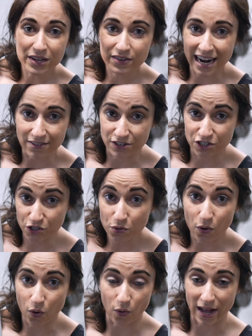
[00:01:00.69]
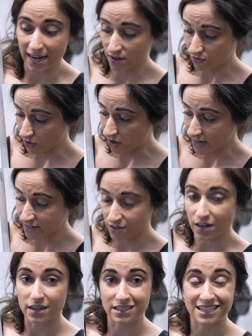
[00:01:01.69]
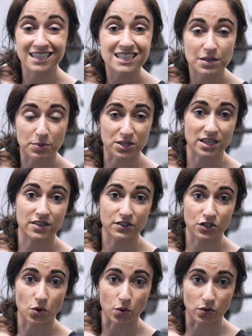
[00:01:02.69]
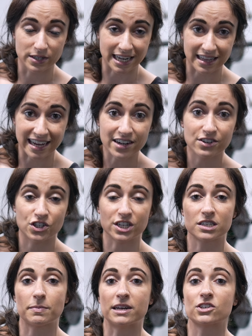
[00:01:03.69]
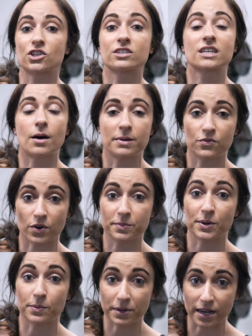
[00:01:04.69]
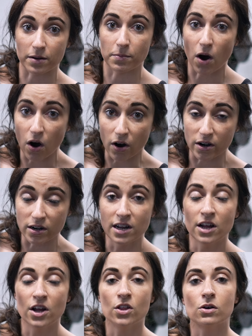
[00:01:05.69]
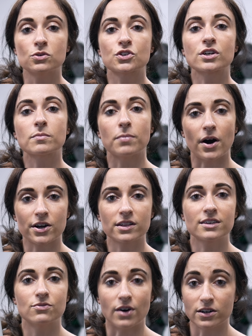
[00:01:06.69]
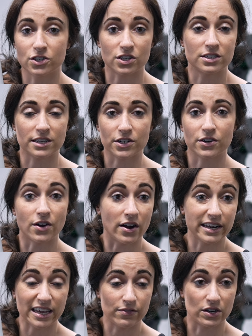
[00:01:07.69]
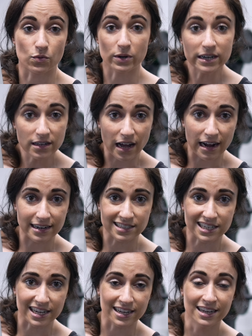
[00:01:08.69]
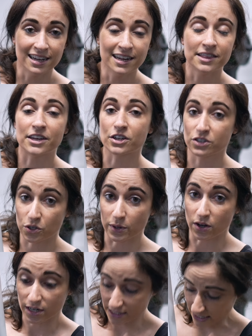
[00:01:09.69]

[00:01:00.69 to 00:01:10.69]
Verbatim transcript: even have to do a whole heck of a lot. And 60% of your total daily energy expenditure is coming from your BMR. Those are your bodily functions that you're not even realizing that you're doing on a